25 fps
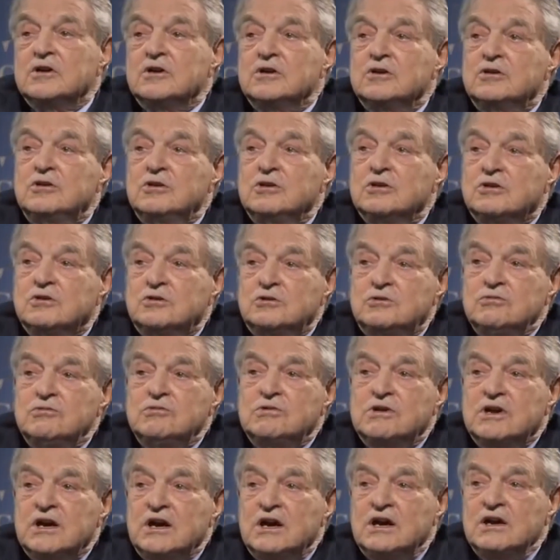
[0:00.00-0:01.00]
The two
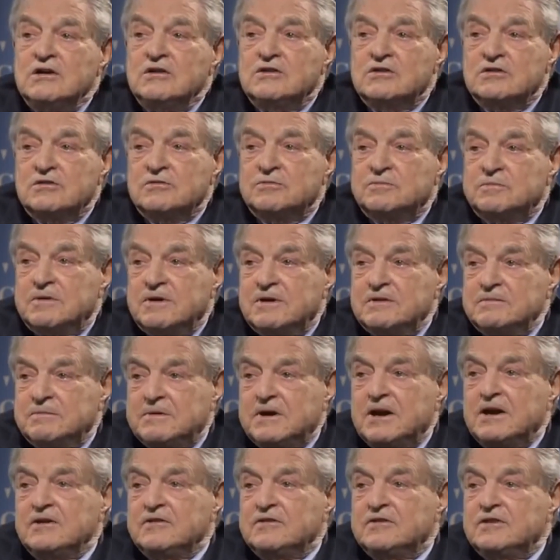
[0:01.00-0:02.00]
kinds of
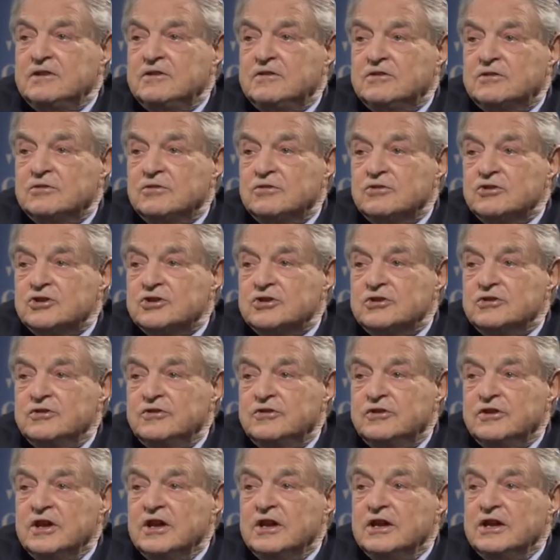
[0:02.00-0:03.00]
price
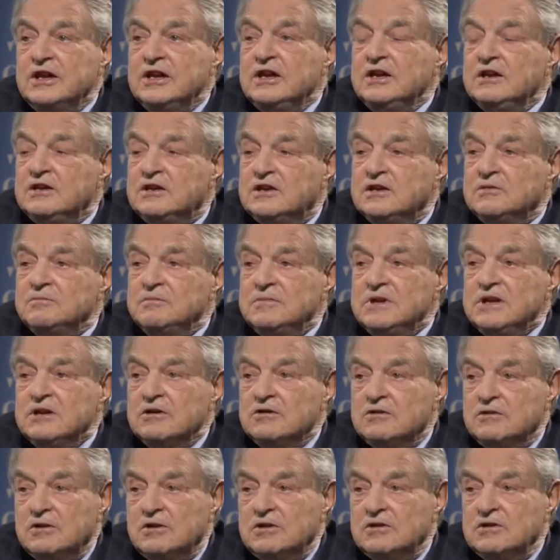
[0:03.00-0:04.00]
distortions
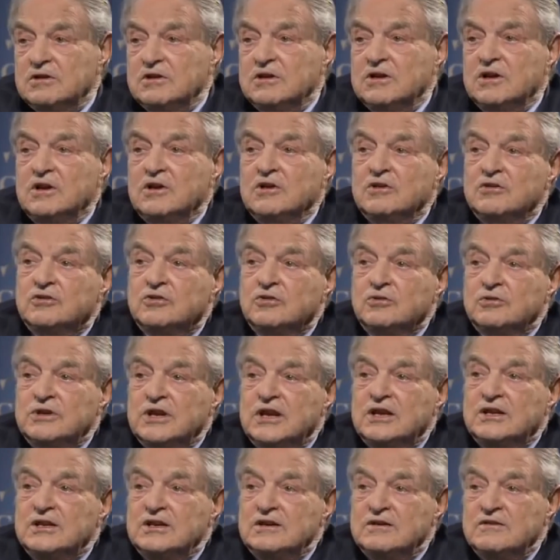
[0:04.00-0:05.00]
intermingle so
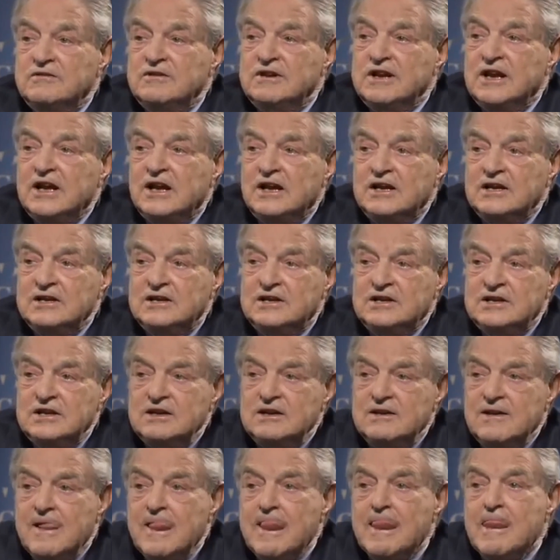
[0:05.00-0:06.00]
that in
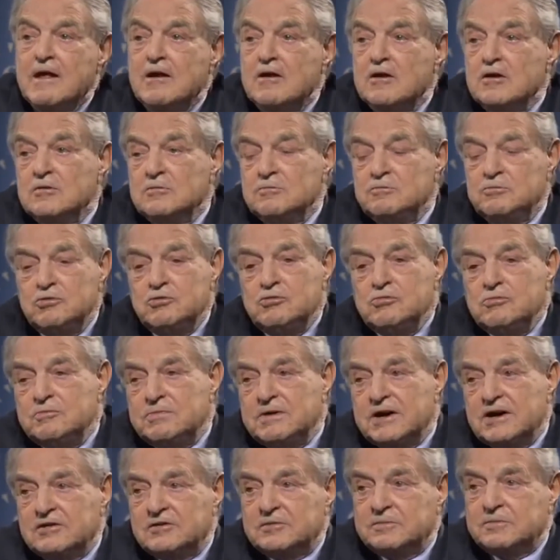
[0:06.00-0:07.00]
reality,
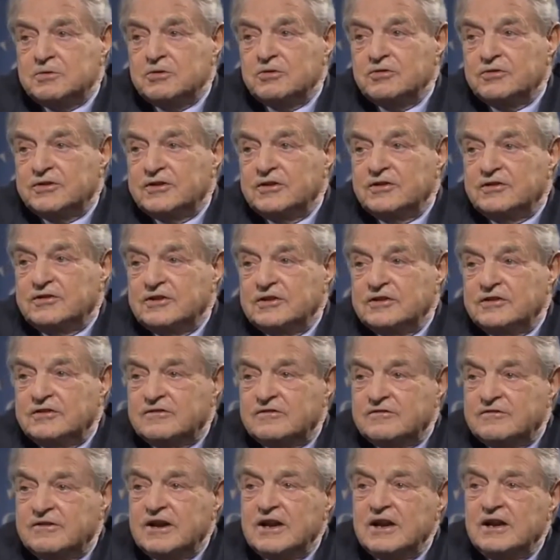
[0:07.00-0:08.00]
boom-bust
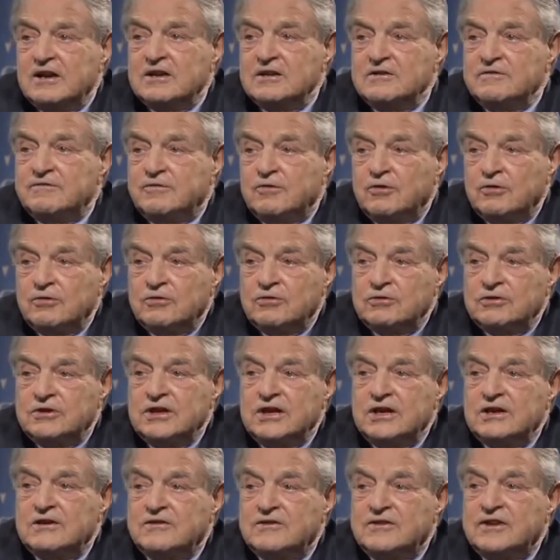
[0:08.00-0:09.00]
processes rarely follow
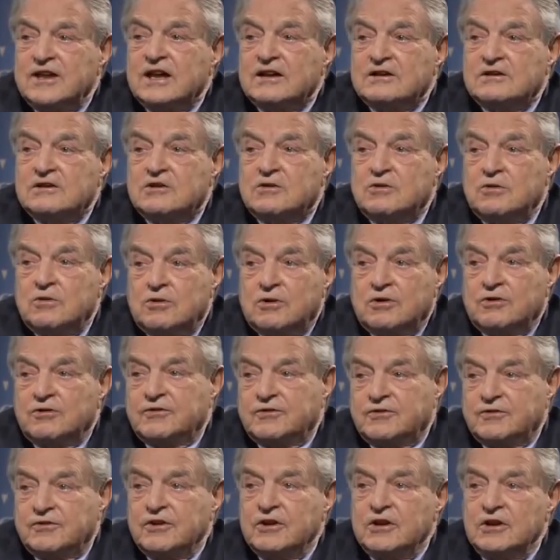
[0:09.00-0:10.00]
the exact
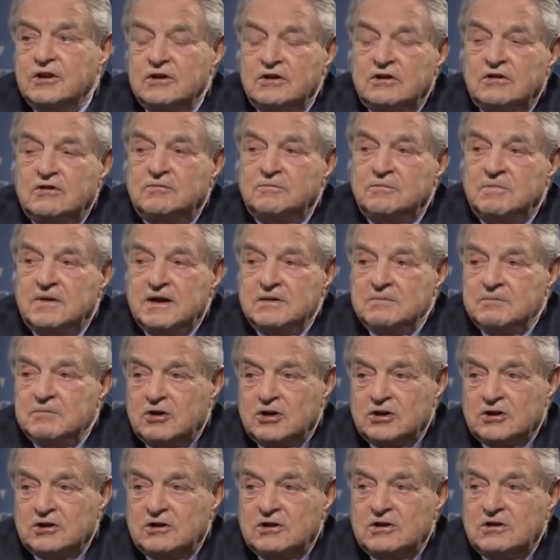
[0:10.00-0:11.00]
course of my
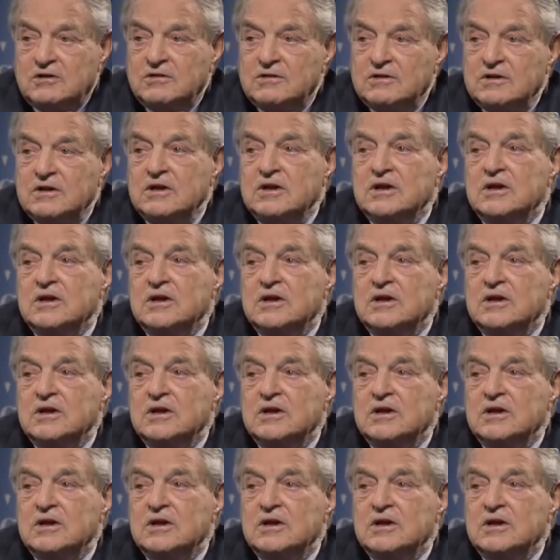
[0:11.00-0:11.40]
model.